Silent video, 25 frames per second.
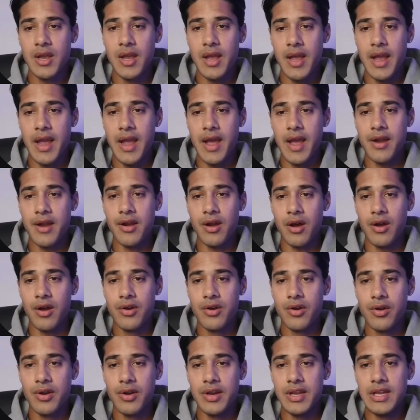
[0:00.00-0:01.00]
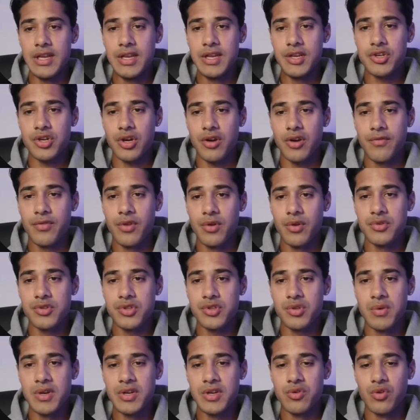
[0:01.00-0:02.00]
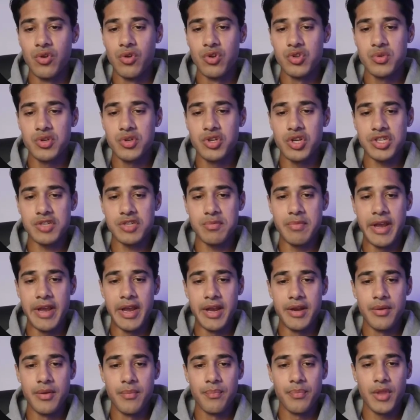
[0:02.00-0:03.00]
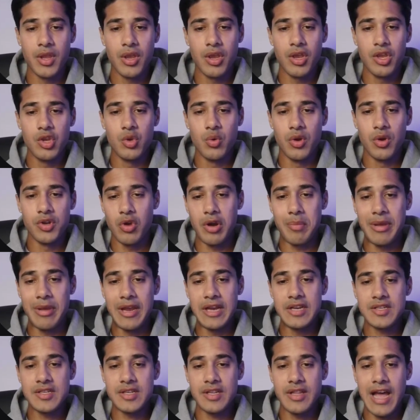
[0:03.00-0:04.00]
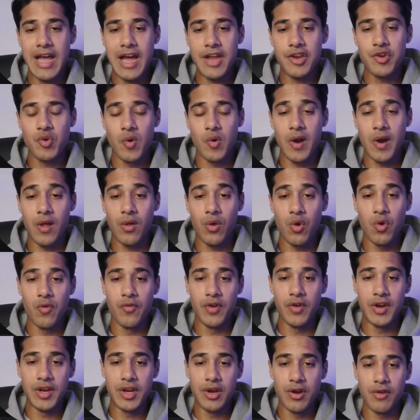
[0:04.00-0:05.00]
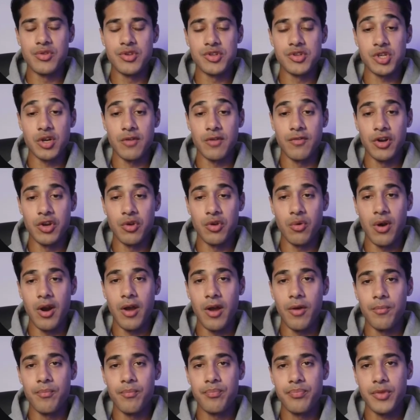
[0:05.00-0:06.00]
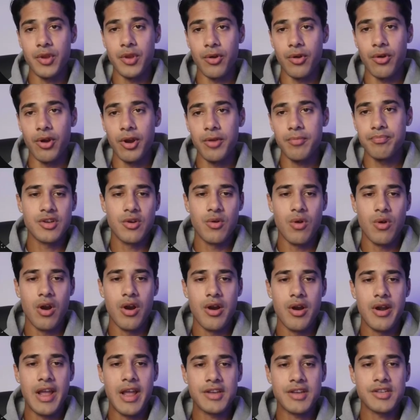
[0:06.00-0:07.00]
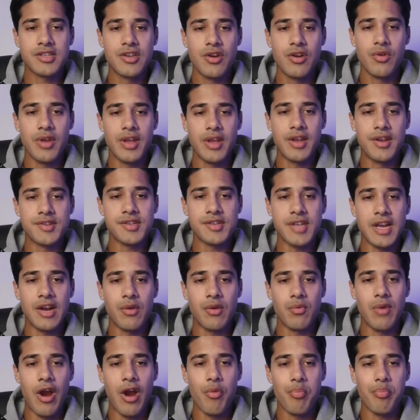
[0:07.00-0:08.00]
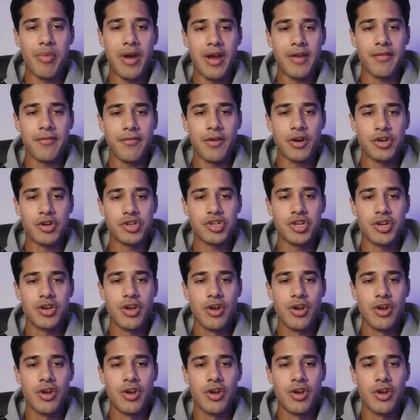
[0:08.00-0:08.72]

And under each of those three tools we just made, you want to paste that URL over here for server URL. All right. Our next node is a route by function.